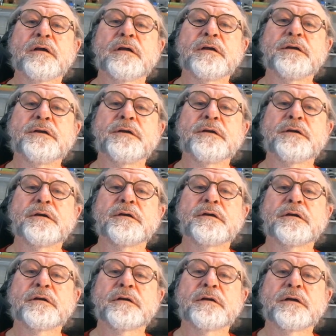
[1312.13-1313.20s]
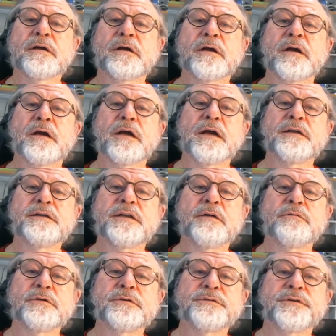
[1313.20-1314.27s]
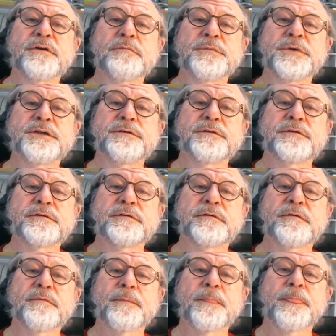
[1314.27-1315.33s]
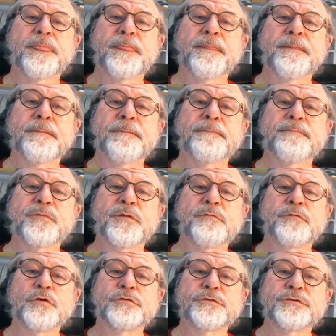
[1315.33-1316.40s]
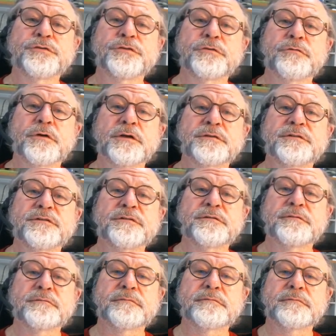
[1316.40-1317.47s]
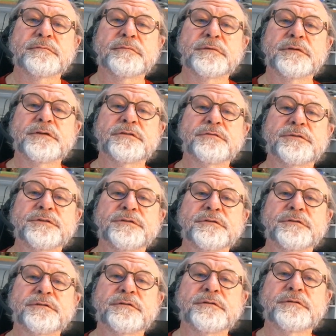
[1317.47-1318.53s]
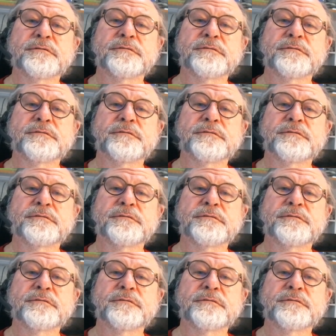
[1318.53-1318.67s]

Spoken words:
here, and that will tell me the voltage across this resistor.